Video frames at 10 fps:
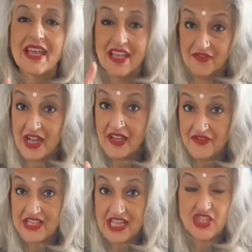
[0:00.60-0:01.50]
If I
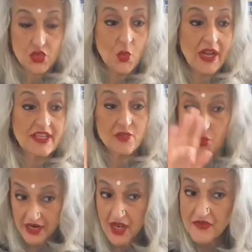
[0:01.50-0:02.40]
have sex twice,
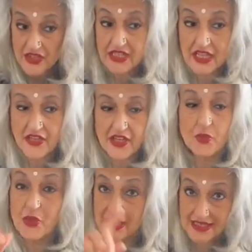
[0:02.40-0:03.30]
one after the other,
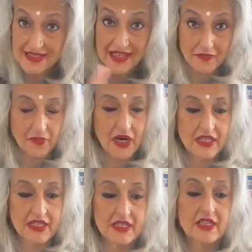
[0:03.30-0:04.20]
with the same
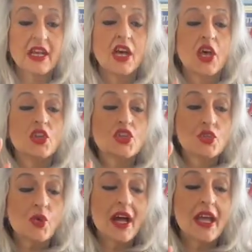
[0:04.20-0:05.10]
partner,
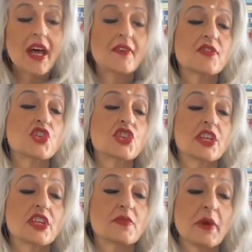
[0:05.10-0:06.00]
do I have to
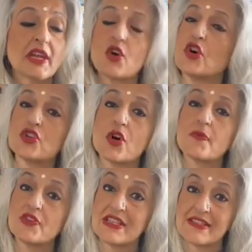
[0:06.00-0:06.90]
change my
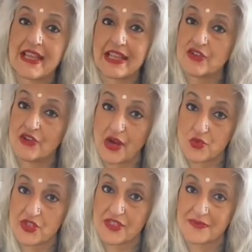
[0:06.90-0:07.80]
condom for the second
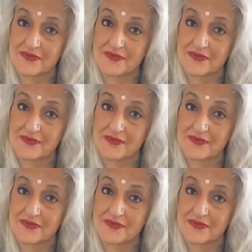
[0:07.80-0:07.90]
round?